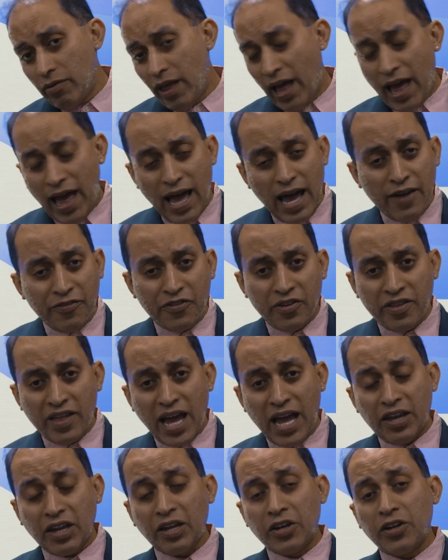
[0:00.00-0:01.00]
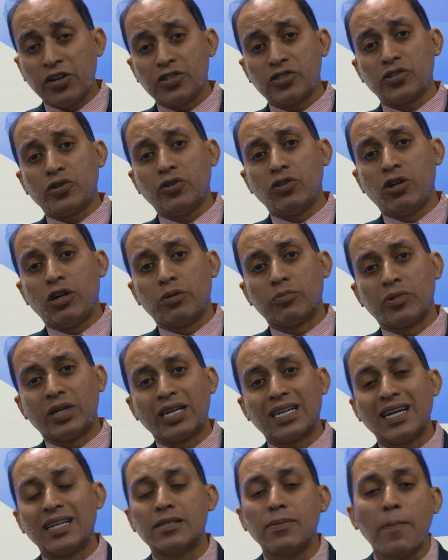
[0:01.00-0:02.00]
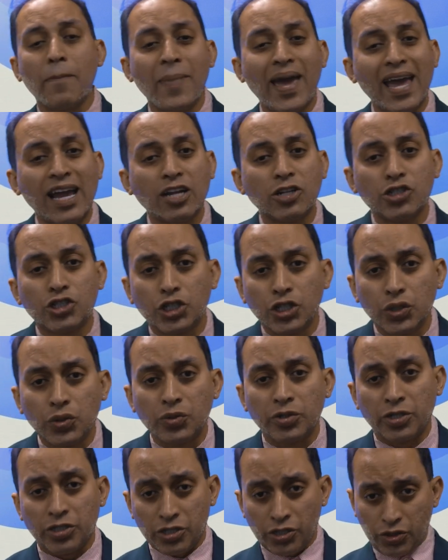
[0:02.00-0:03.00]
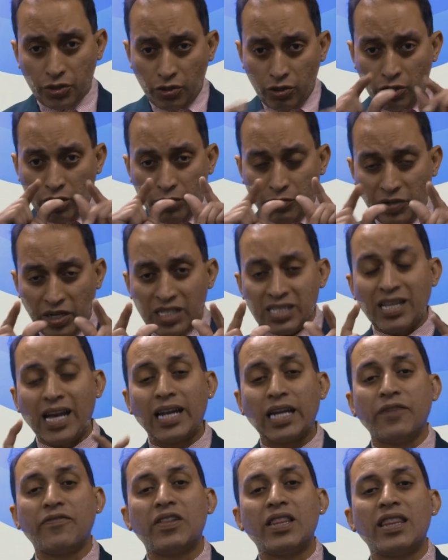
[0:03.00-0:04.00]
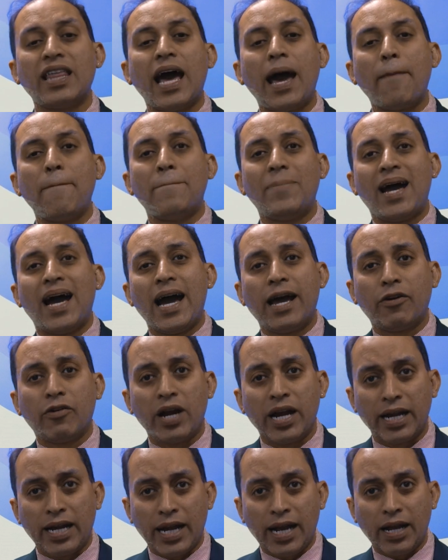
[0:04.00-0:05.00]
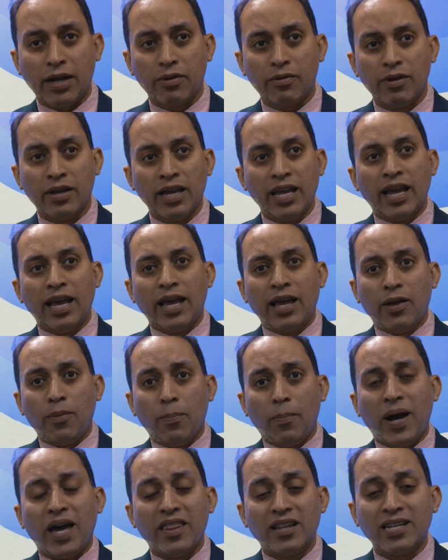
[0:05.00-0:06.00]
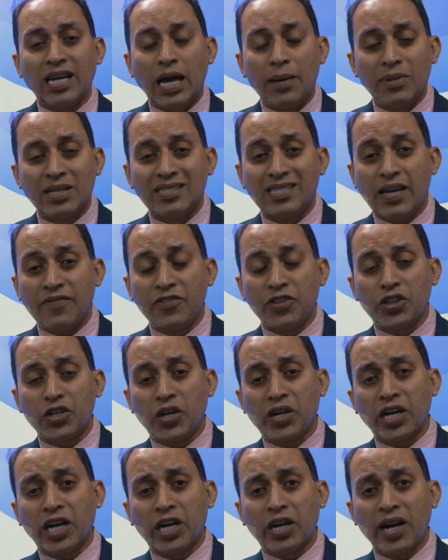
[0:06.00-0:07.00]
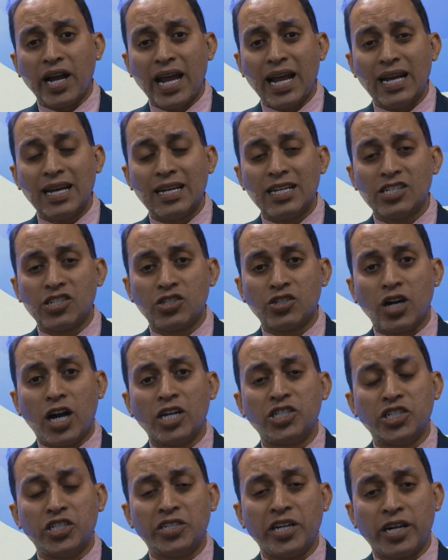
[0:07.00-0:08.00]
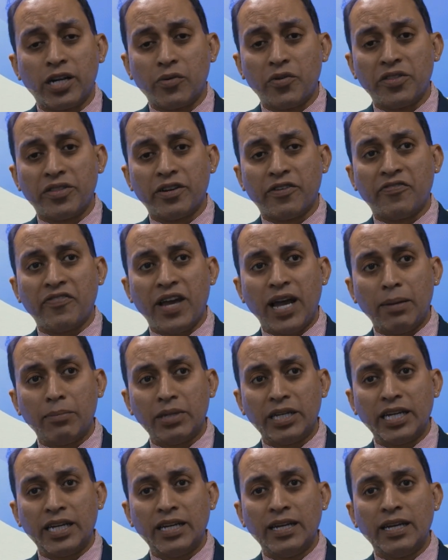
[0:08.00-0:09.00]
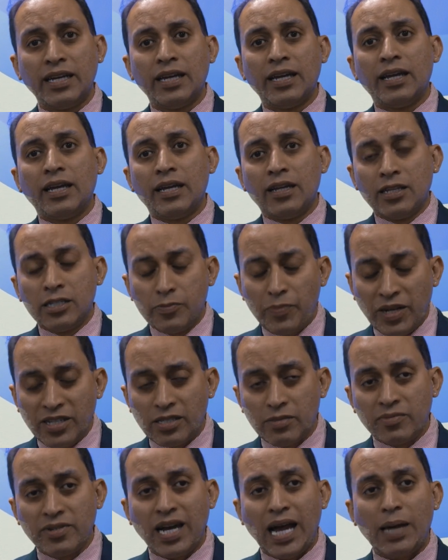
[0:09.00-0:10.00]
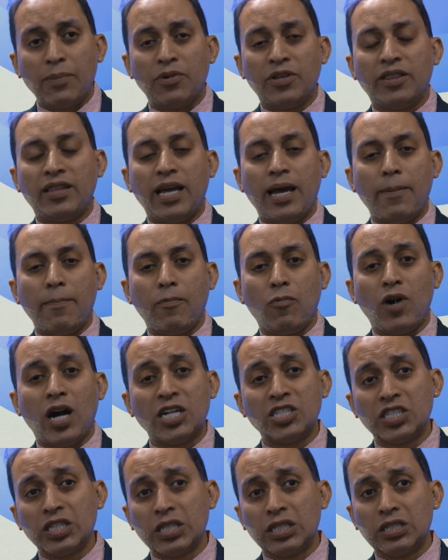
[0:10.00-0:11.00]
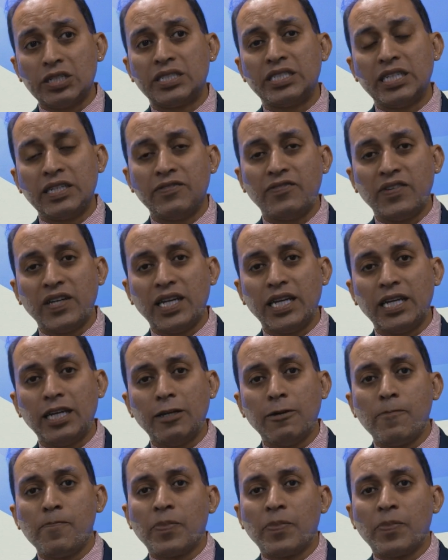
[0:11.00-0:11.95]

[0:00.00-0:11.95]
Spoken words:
After that, you can do your school homework. It's May, June. Your school homework's not even that bad right now. By the time it's 7:30 or 8, start your dinner with your family. Spend some time with them. Watch a little TV.